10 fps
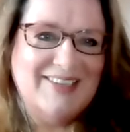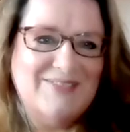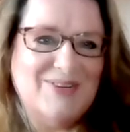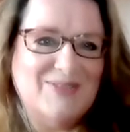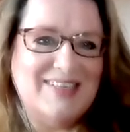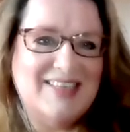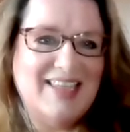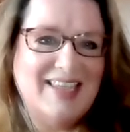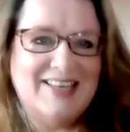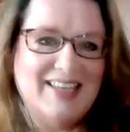what we
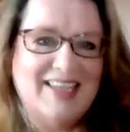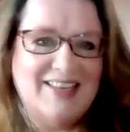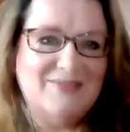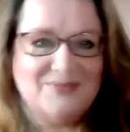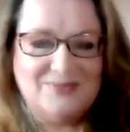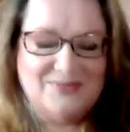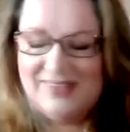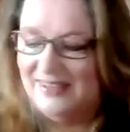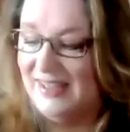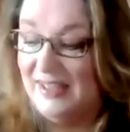see in
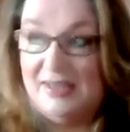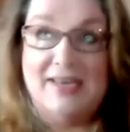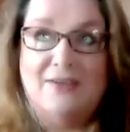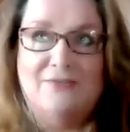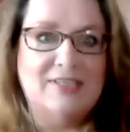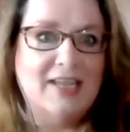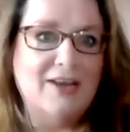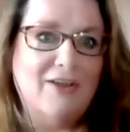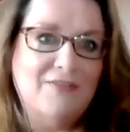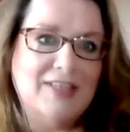everyday
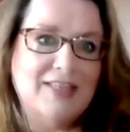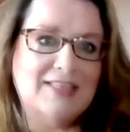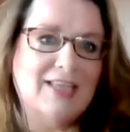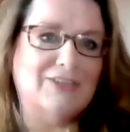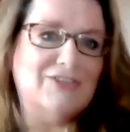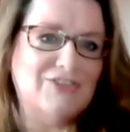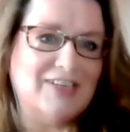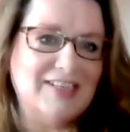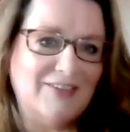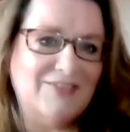life in this
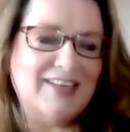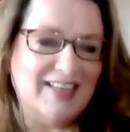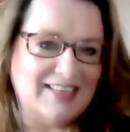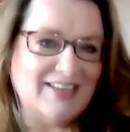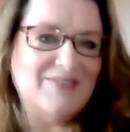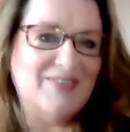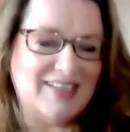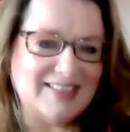country, definitely, don't we?